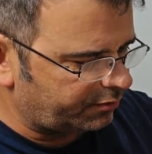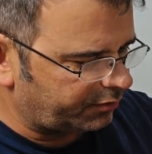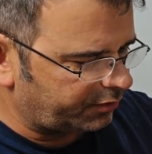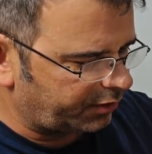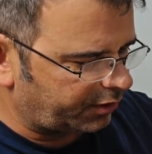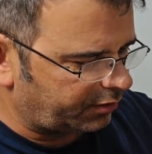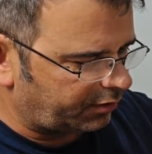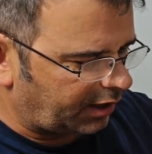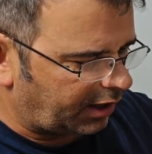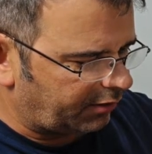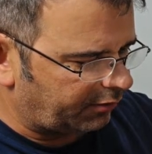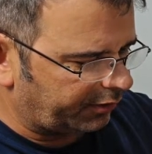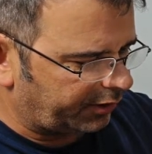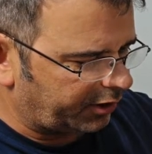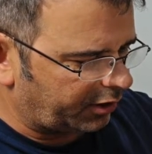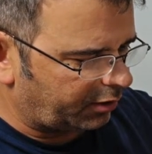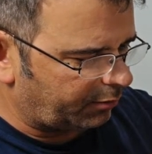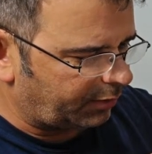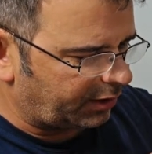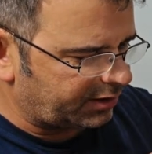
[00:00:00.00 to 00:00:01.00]
You know, I don't
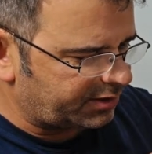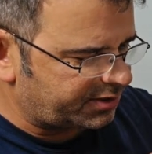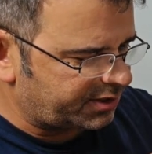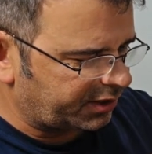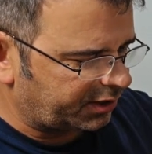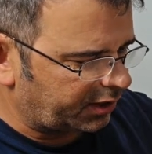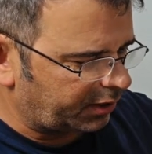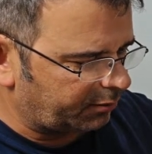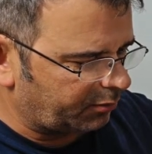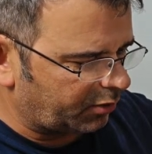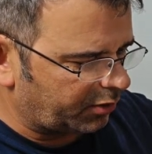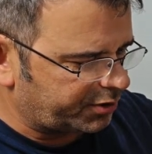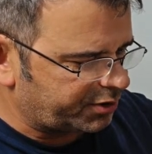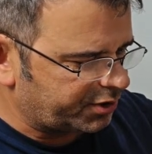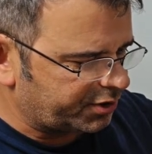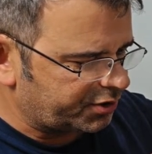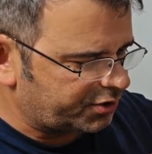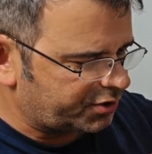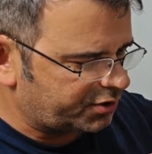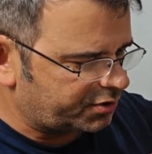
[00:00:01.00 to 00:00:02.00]
care about sinking
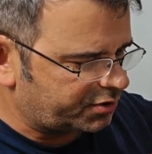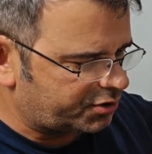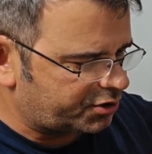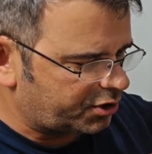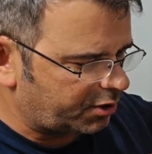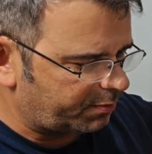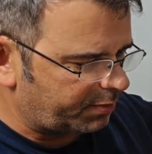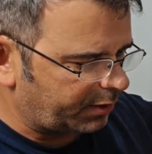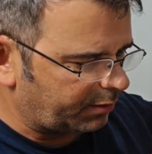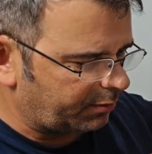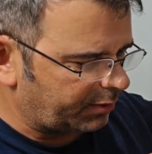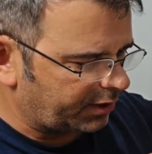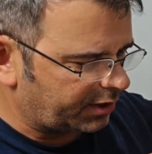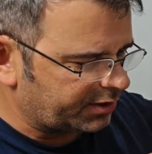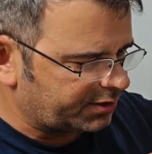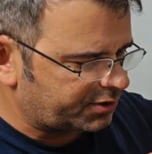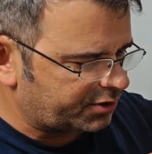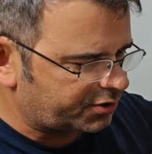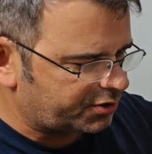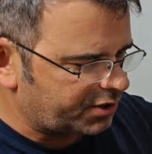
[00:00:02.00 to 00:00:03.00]
merchant shipping
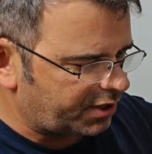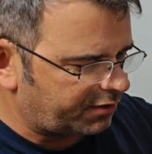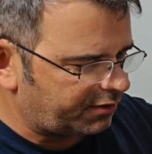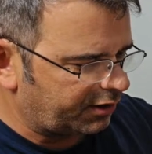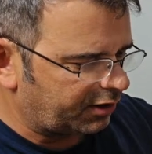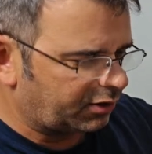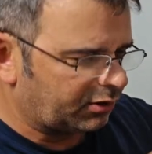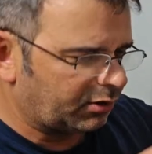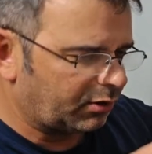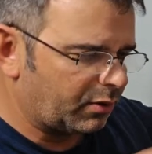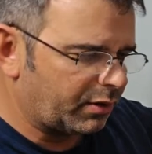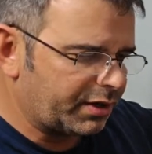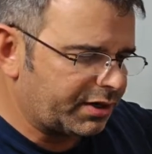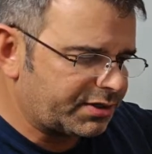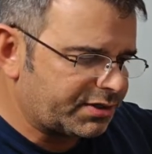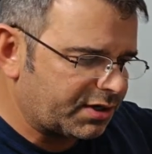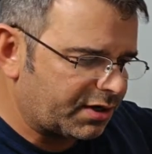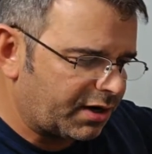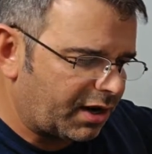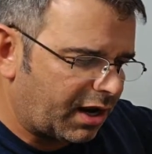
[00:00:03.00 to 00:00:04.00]
because there's nothing
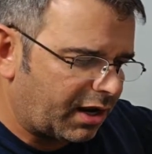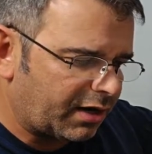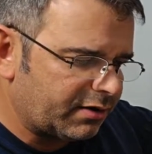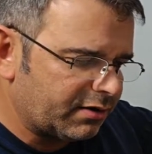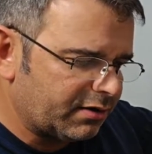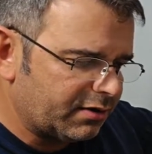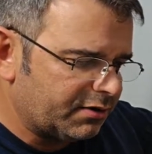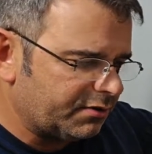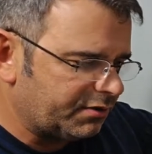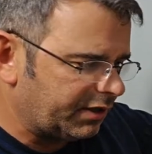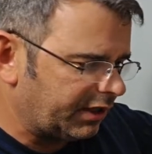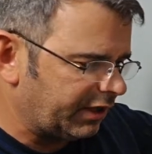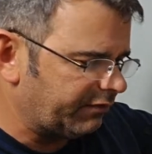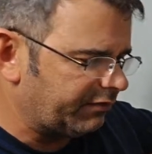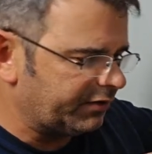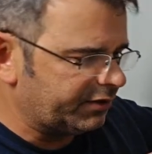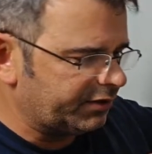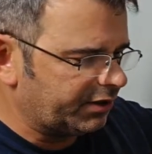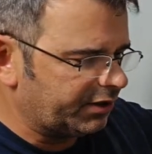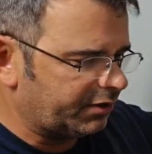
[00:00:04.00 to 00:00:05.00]
glorious in that,
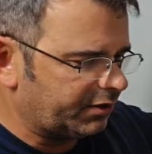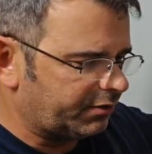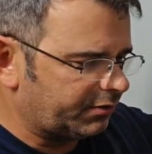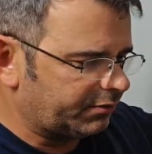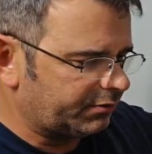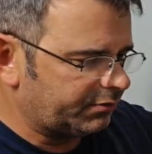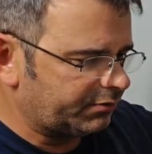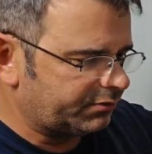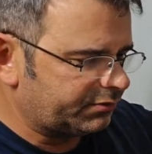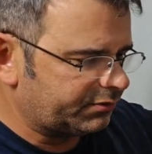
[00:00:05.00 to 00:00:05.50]
even though